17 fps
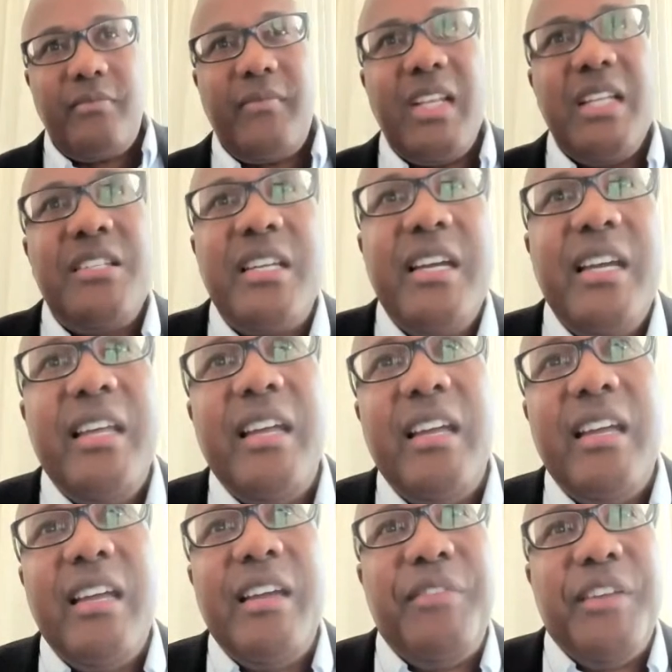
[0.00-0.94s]
say
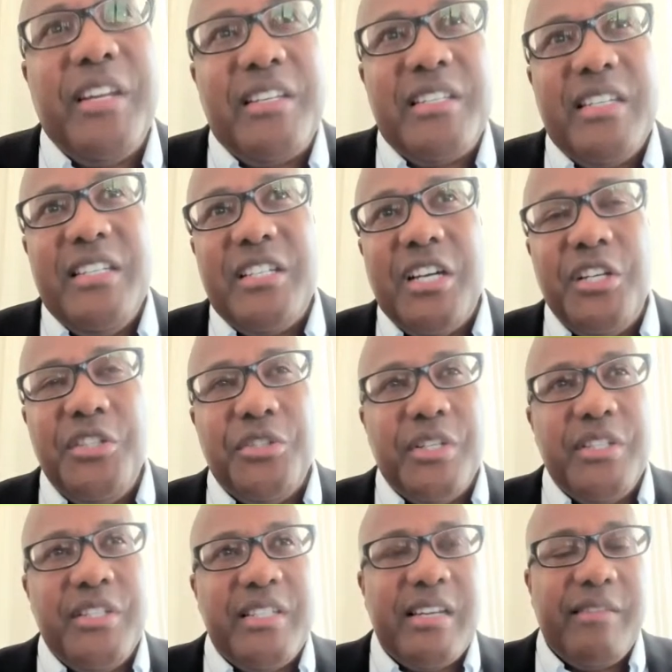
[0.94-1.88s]
if it exceeds
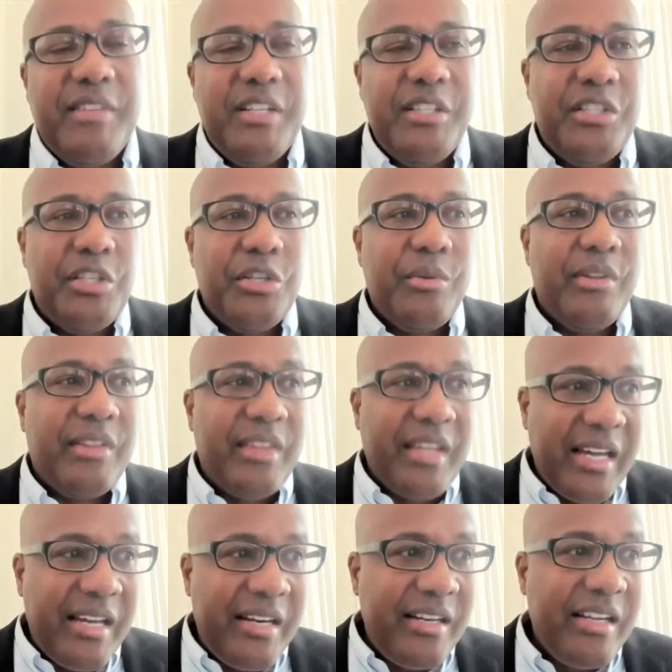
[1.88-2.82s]
172,
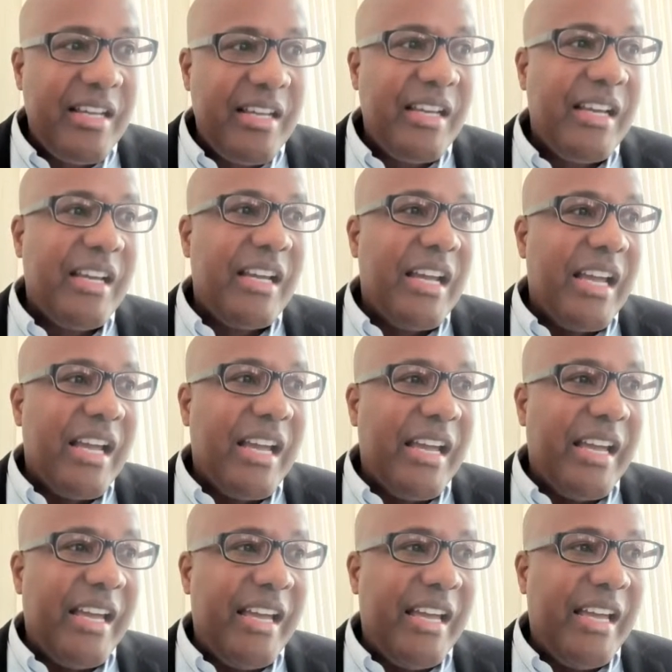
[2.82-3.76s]
then
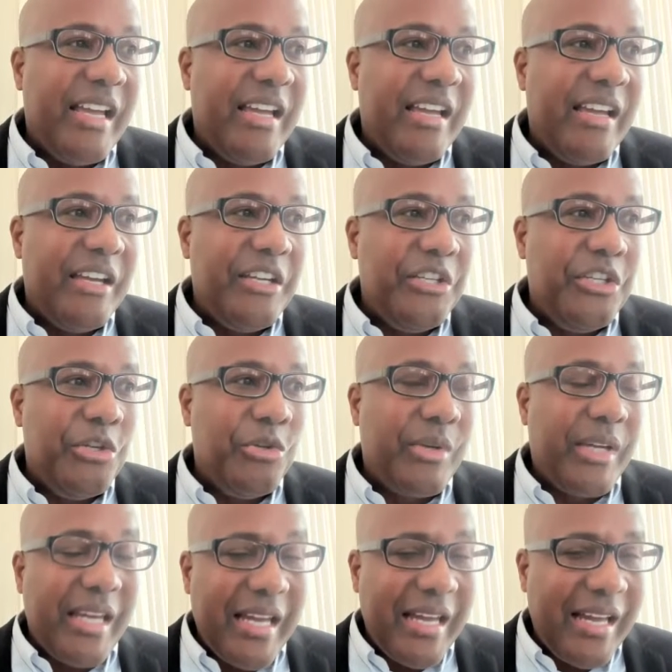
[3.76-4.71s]
you
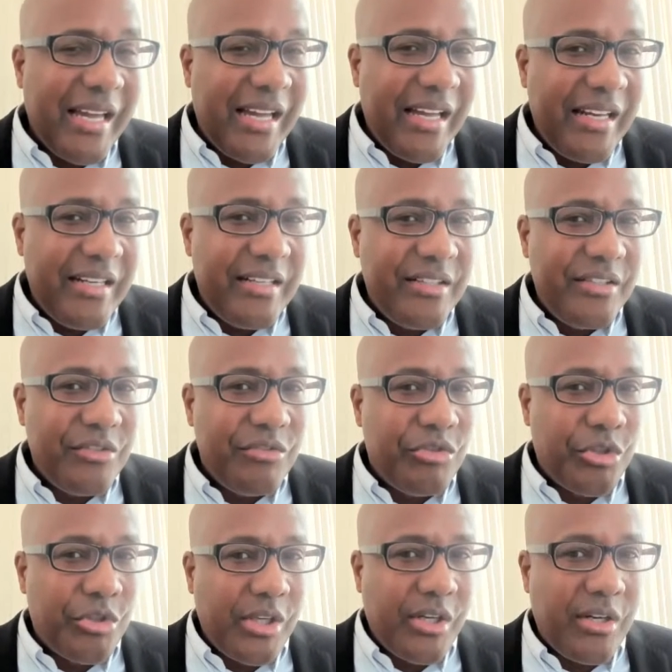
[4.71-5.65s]
can
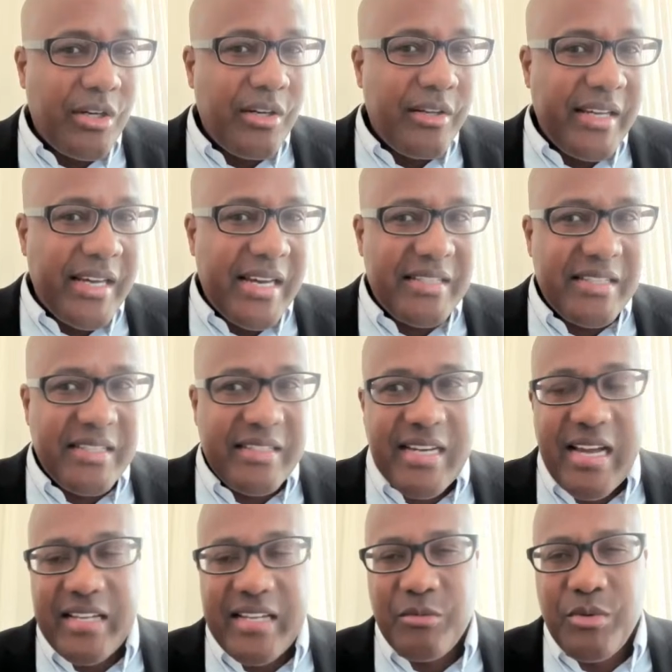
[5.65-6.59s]
trigger the exit
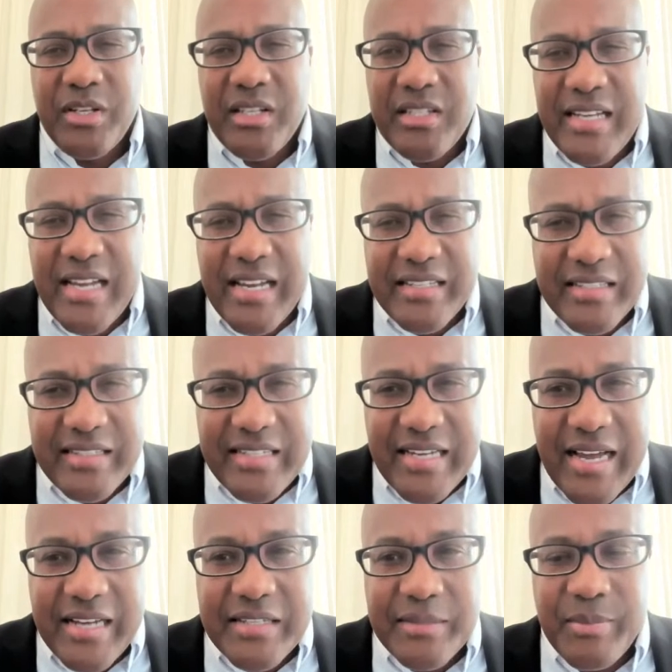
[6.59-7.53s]
tax. What does the exit
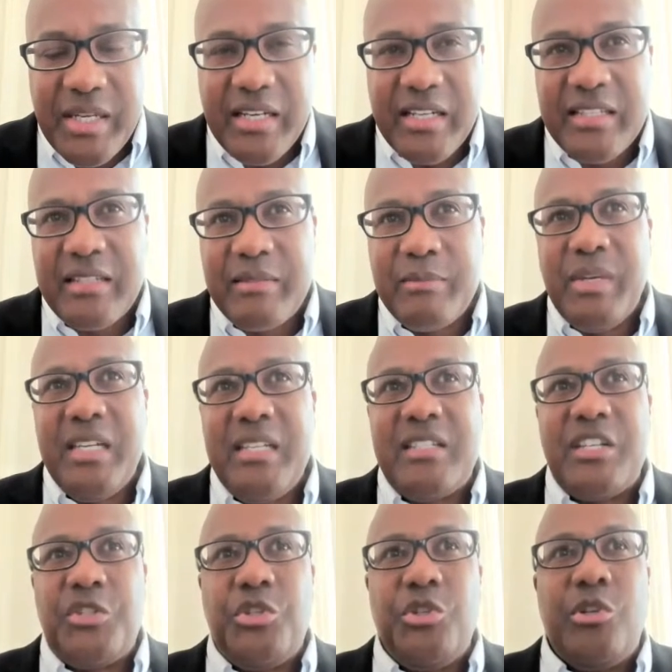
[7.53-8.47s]
tax mean? It means
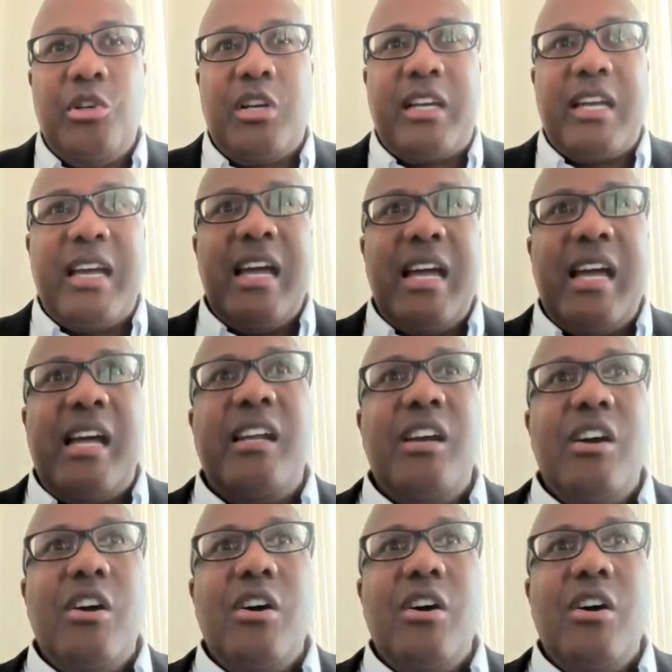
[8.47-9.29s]
that you look at